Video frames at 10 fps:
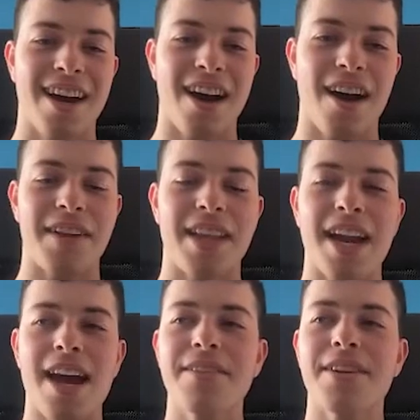And then
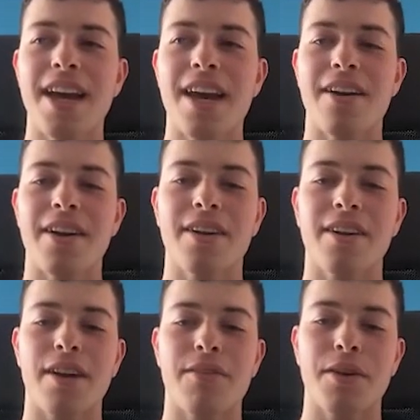after that article,
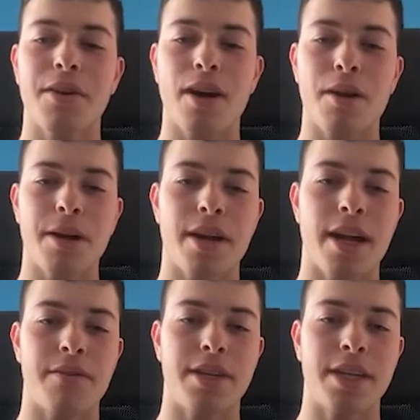I wrote a lot about
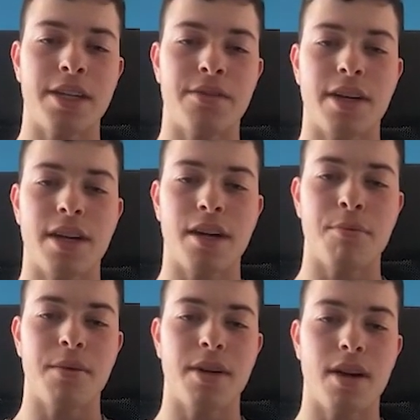NFTs for
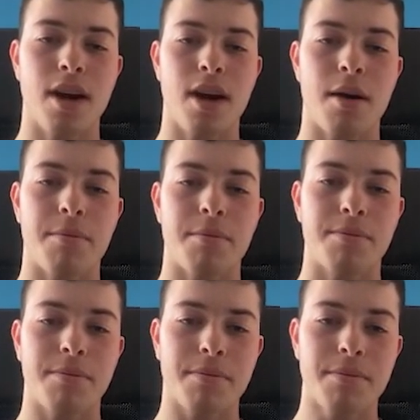him,
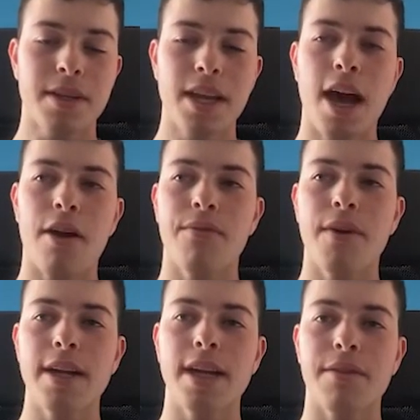how to
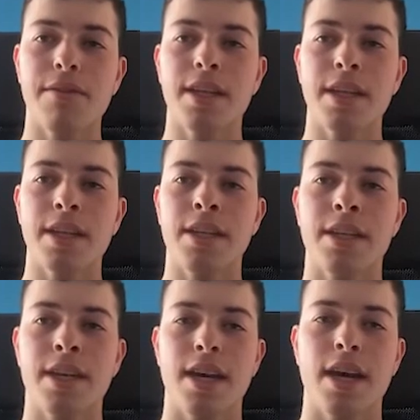find NFTs,
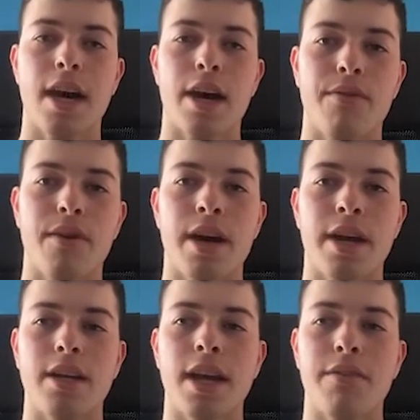how to
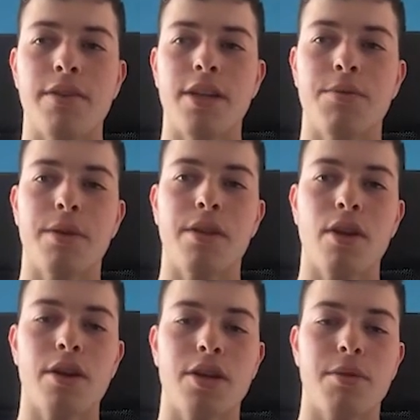find NFTs with
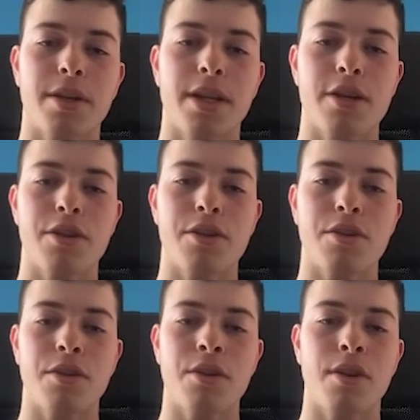long-term
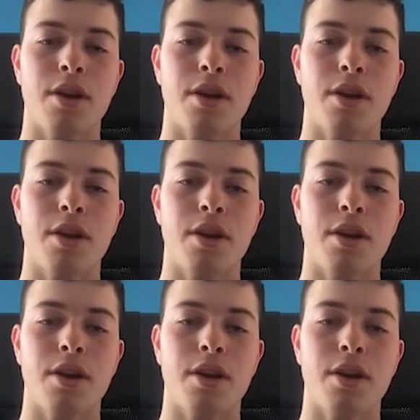potential.